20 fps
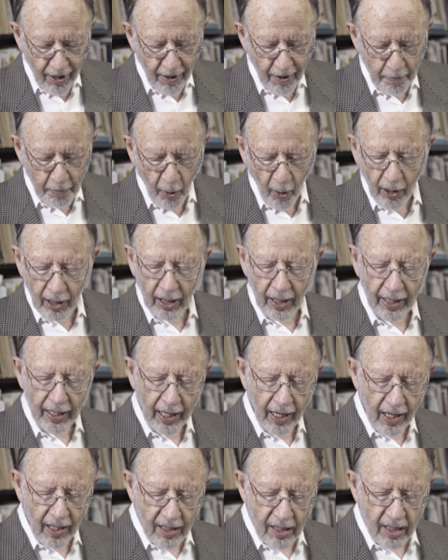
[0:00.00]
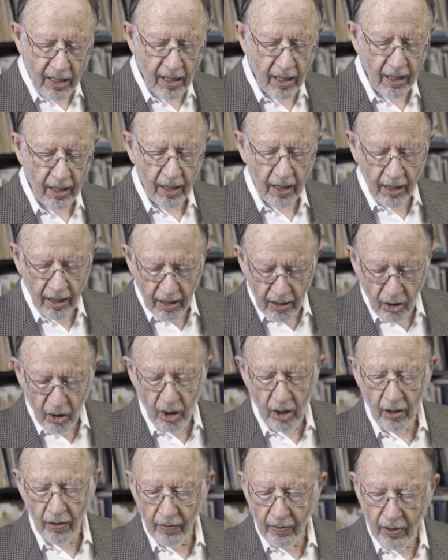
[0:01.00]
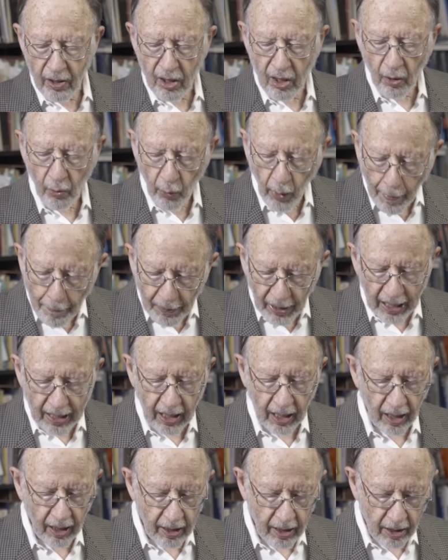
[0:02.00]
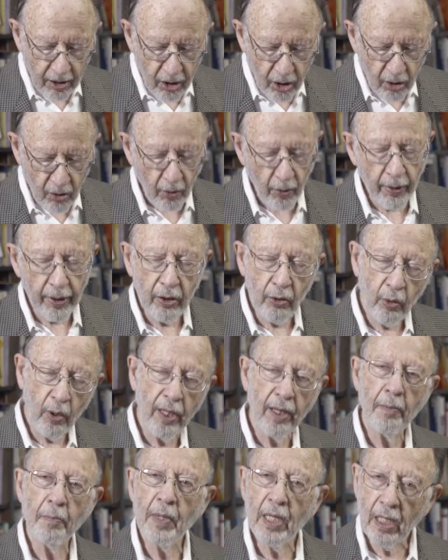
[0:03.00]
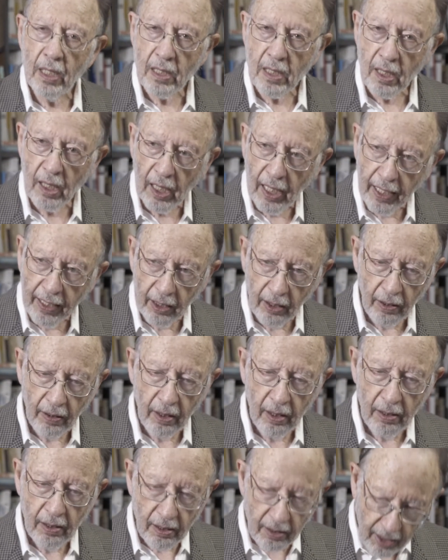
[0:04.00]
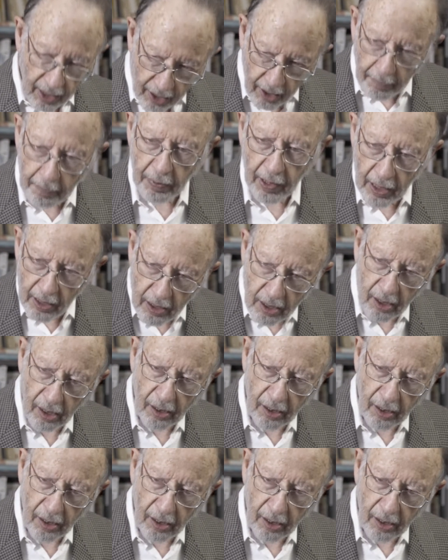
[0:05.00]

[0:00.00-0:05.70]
Bartlett asked his students to replicate the story 20 minutes later. Take a pencil,